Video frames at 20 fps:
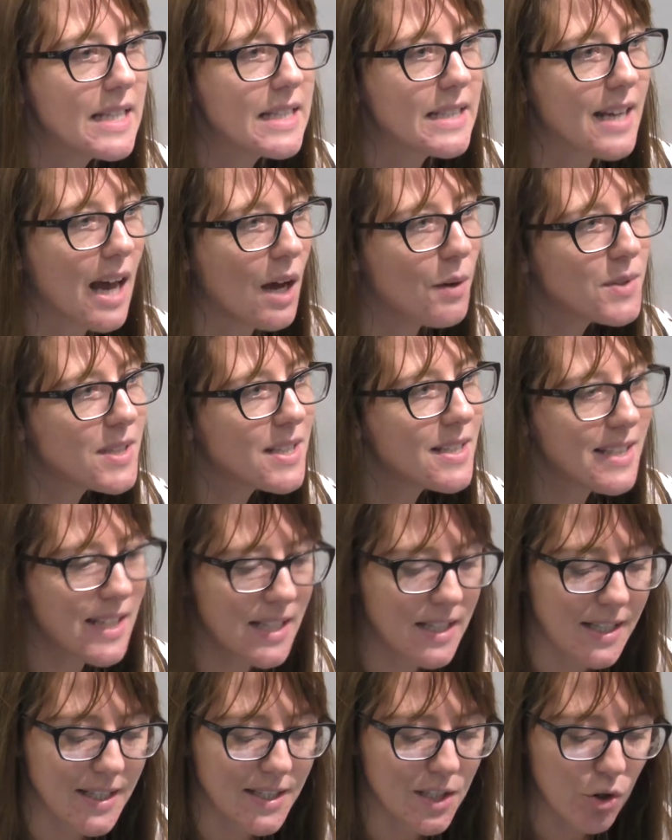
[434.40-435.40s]
Towns and
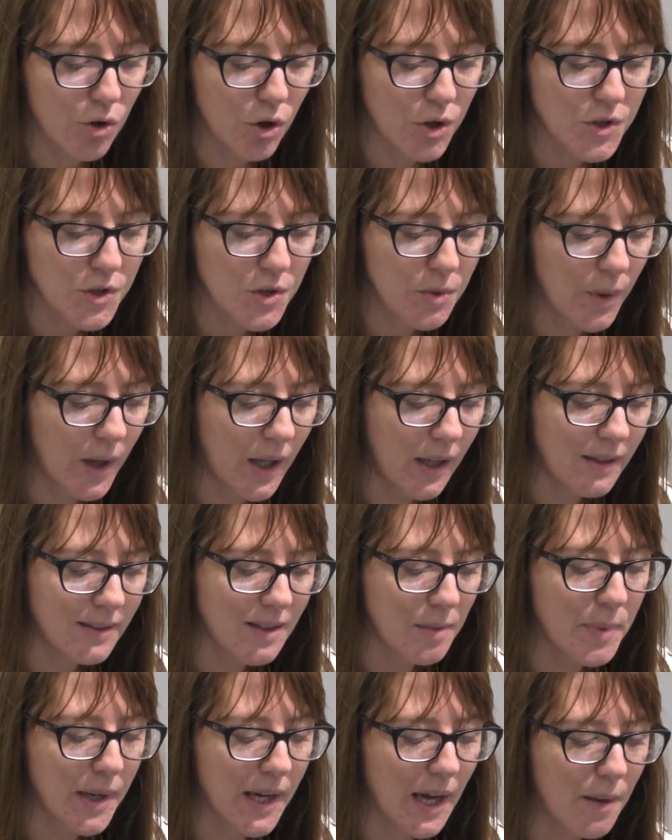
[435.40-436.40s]
cities across the world
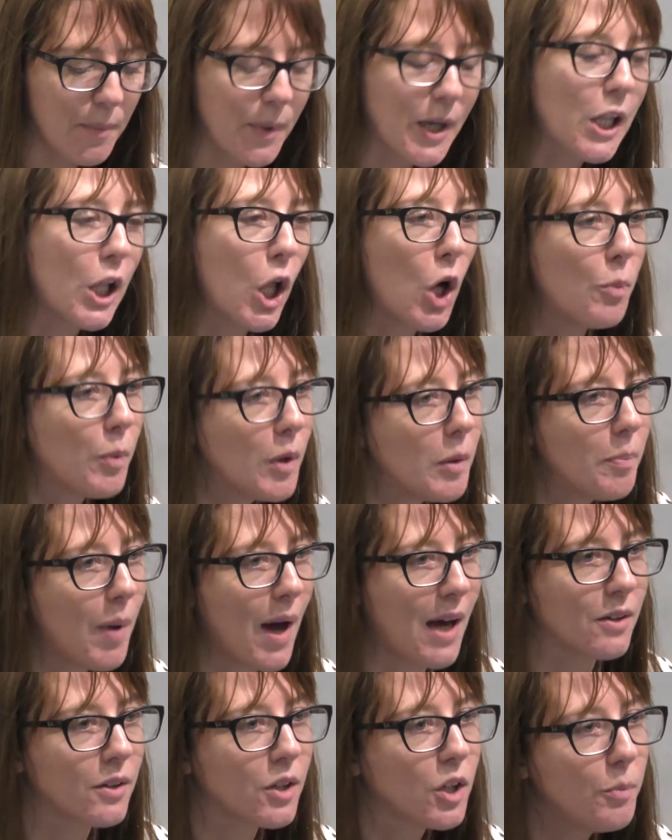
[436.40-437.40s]
are becoming global
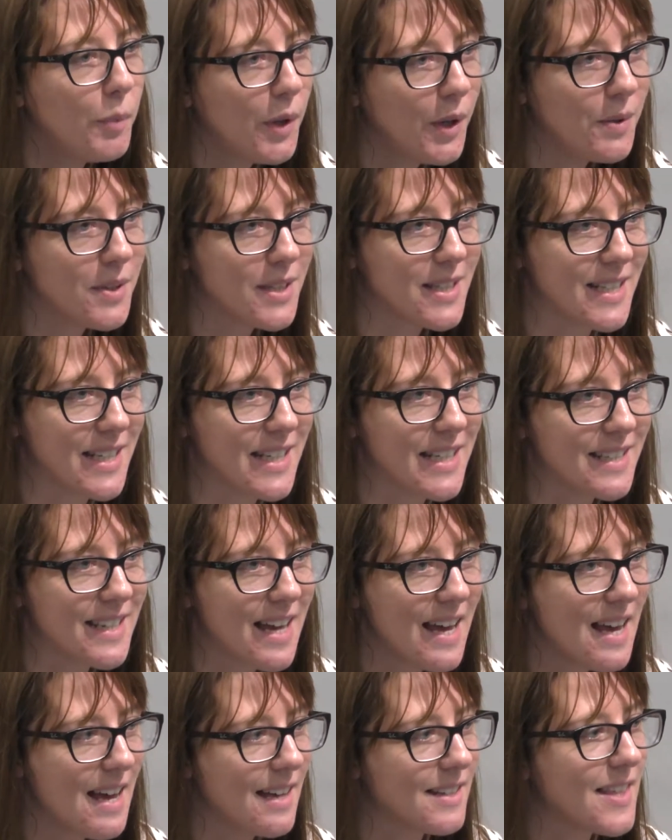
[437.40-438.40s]
ban communities
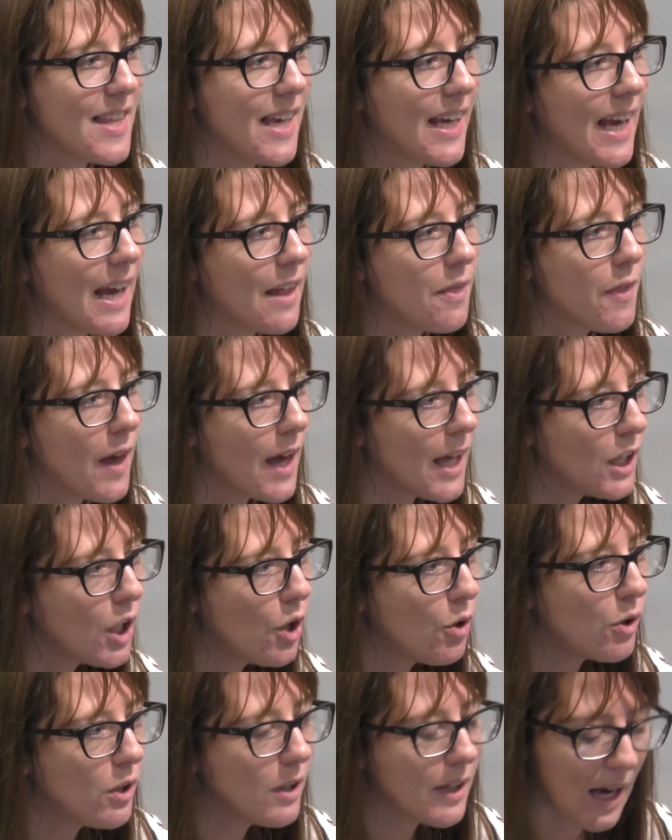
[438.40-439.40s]
as they get their
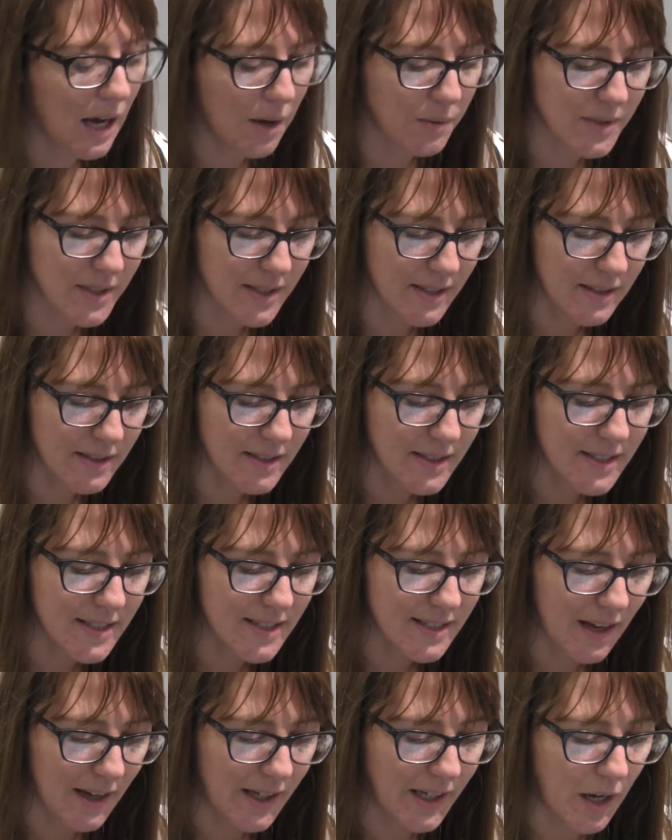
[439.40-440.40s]
local councils to
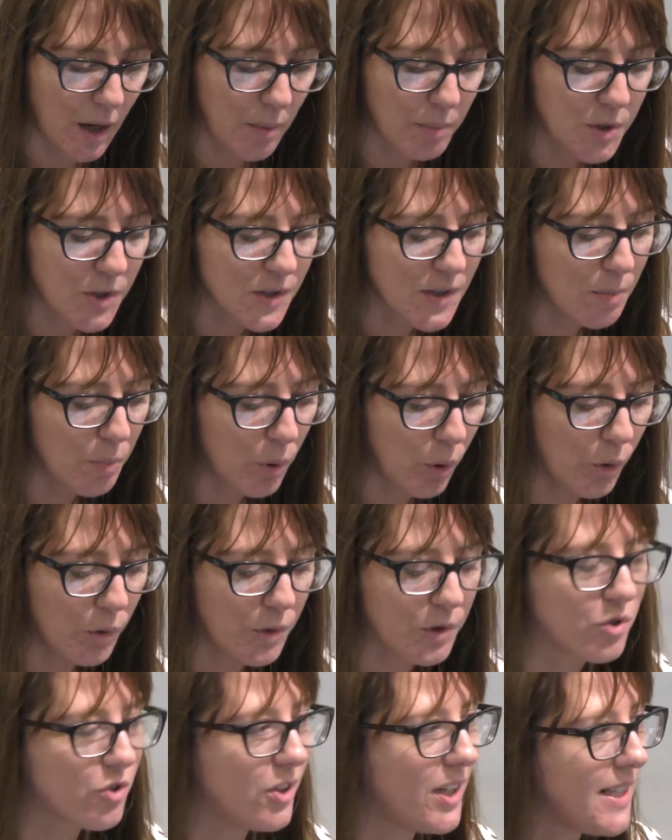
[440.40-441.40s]
sign up to support
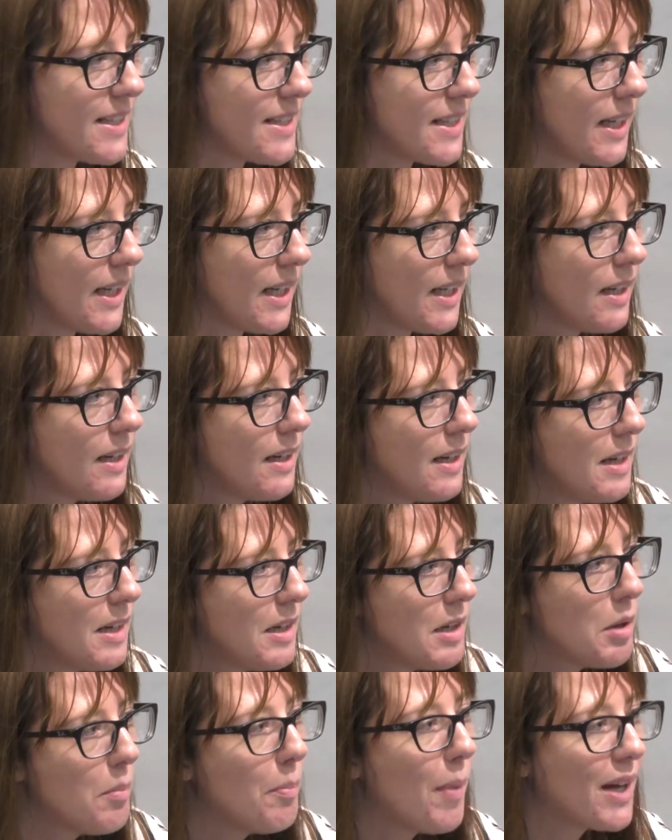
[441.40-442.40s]
the treaty.
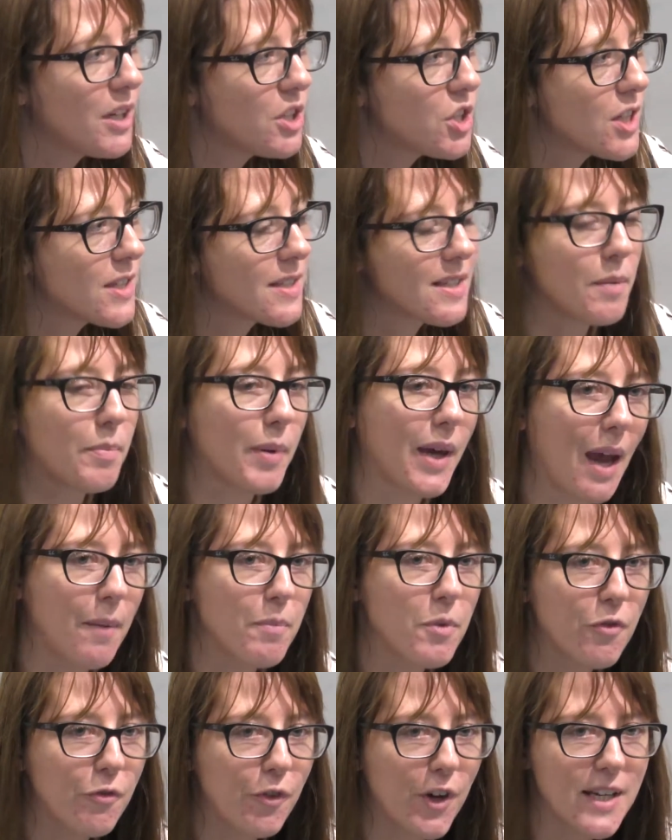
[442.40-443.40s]
Manchester
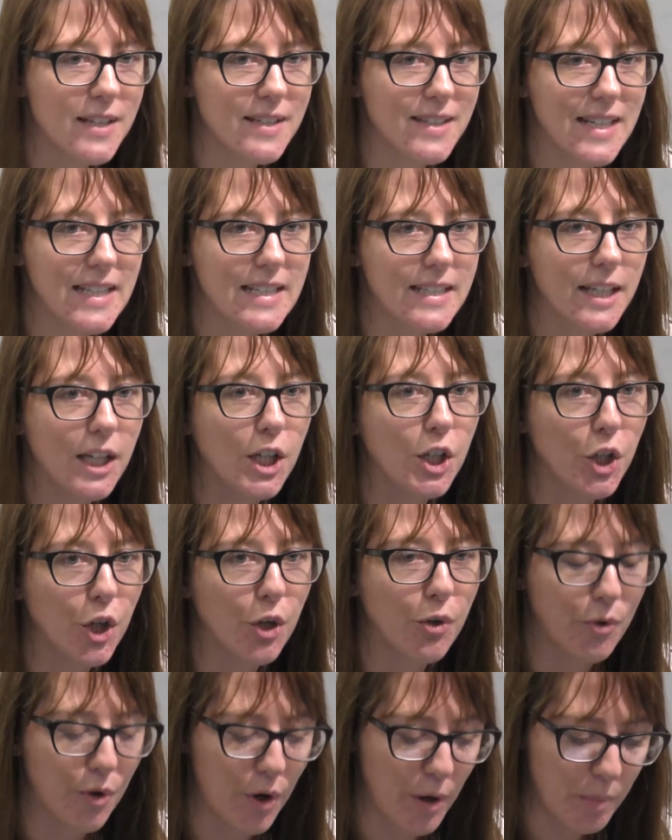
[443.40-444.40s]
became the first city in
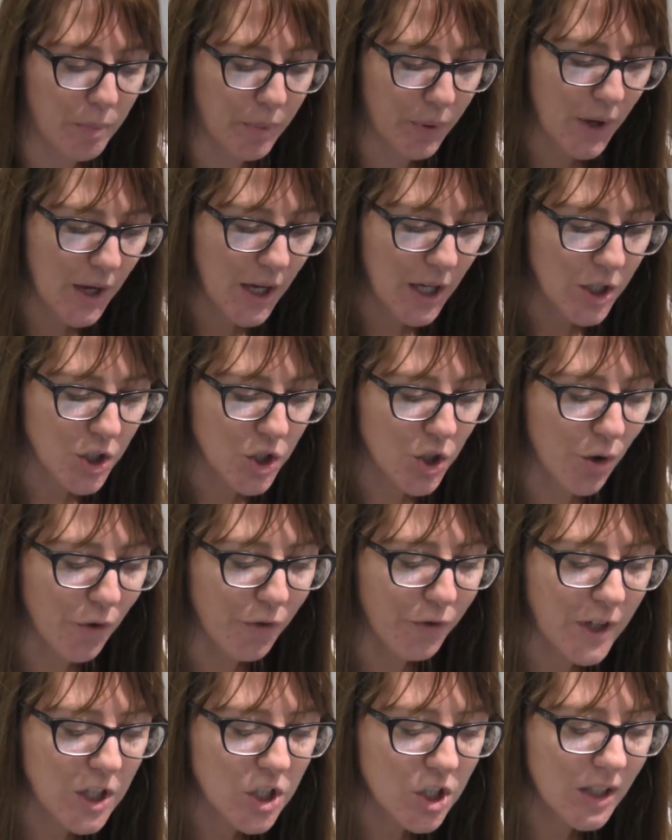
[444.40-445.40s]
Europe to
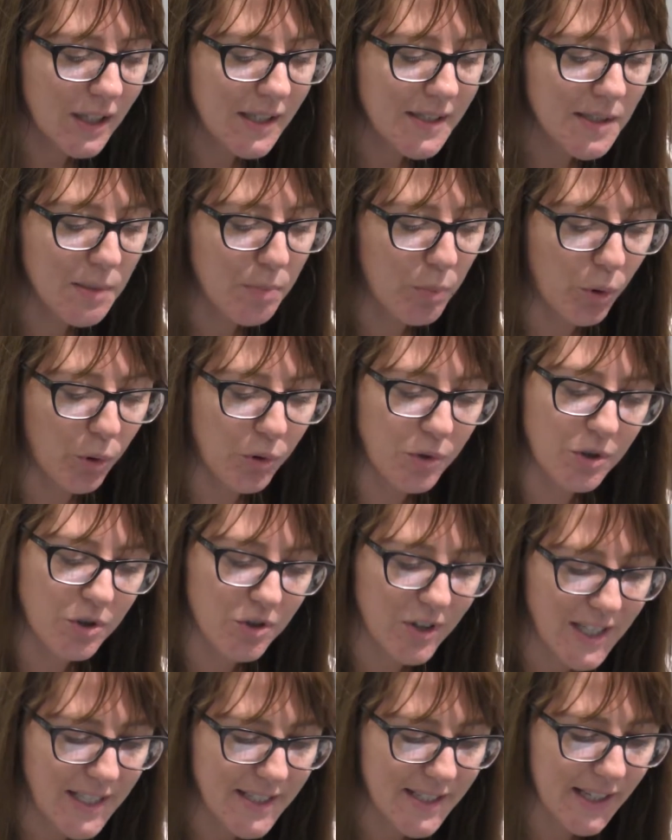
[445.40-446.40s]
officially support the
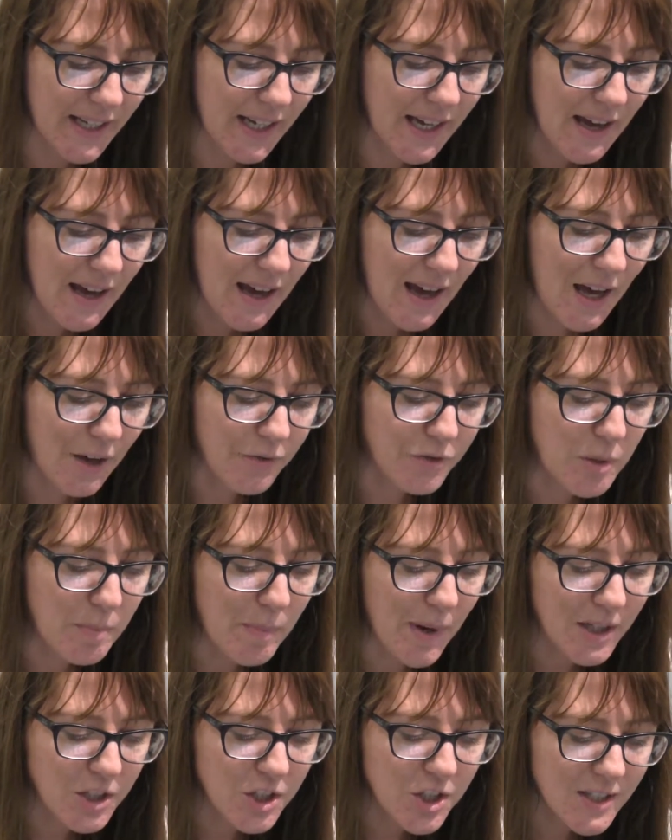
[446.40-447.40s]
treaty after
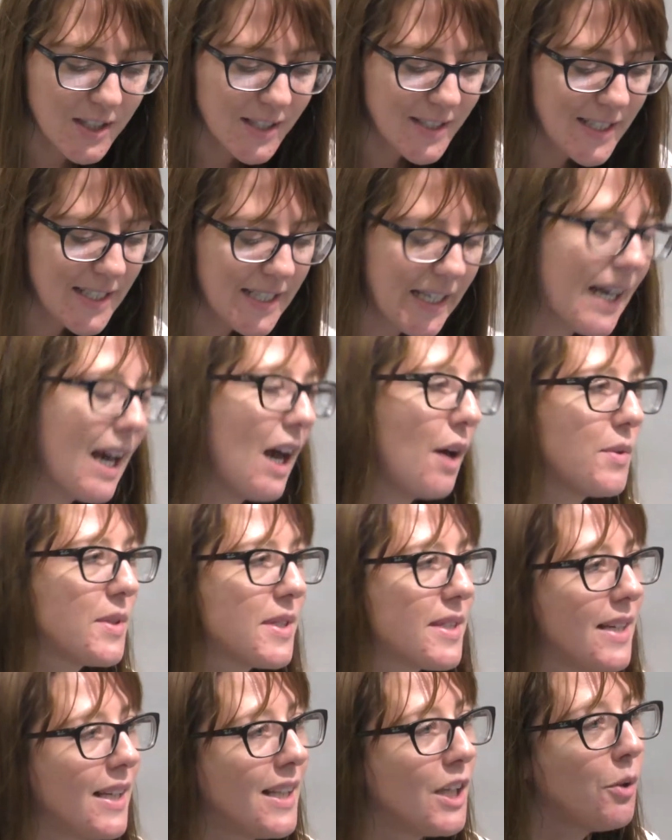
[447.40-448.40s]
Manchester City
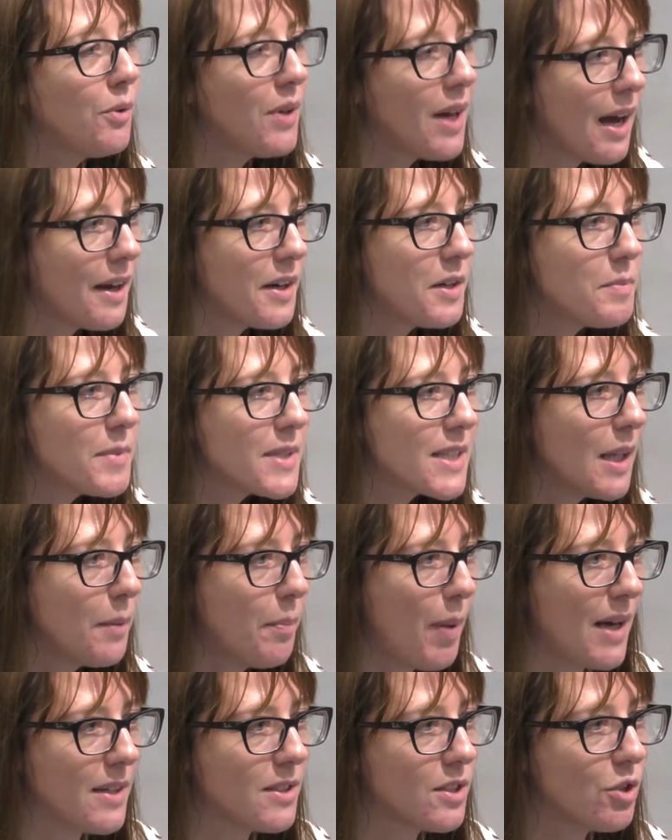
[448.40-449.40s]
Council unanimously
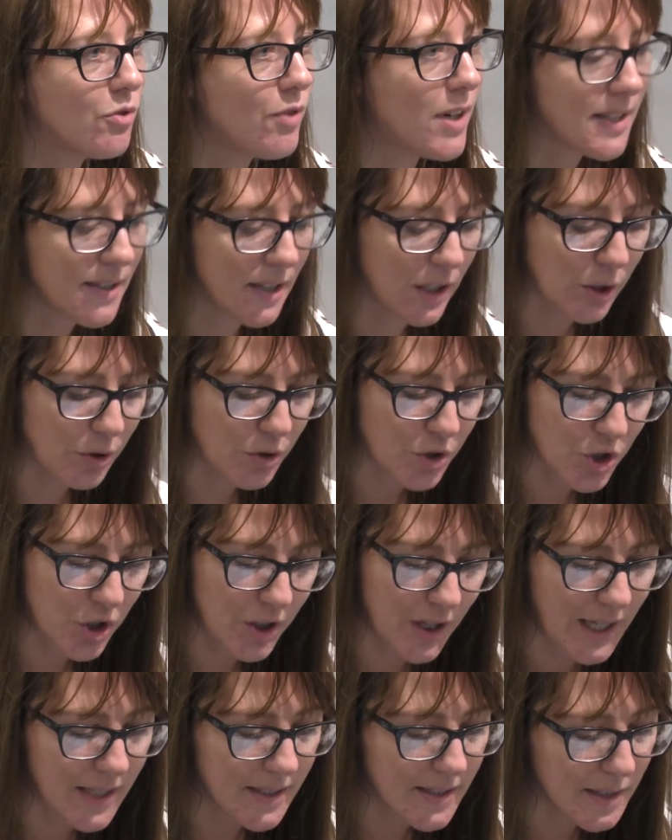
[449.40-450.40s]
passed a
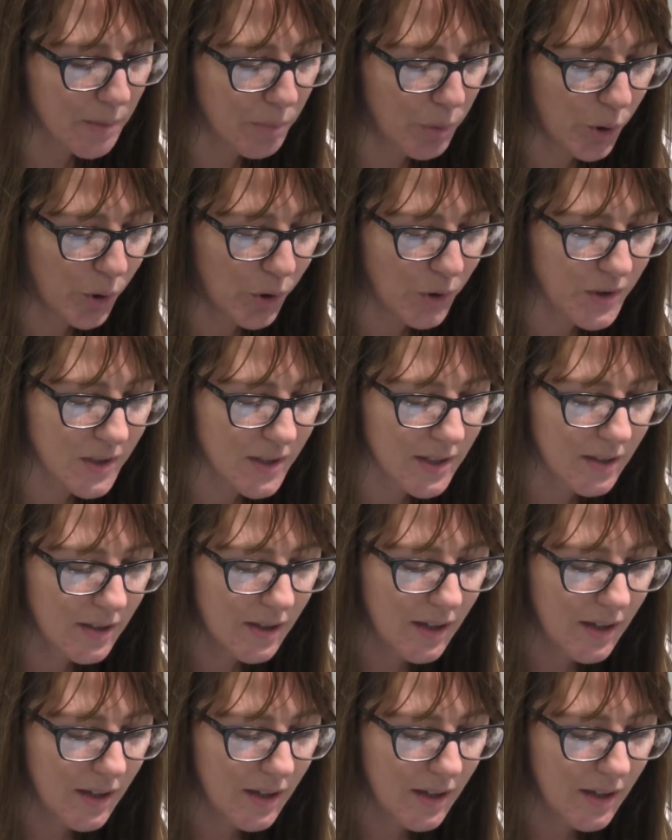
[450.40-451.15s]
resolution in support.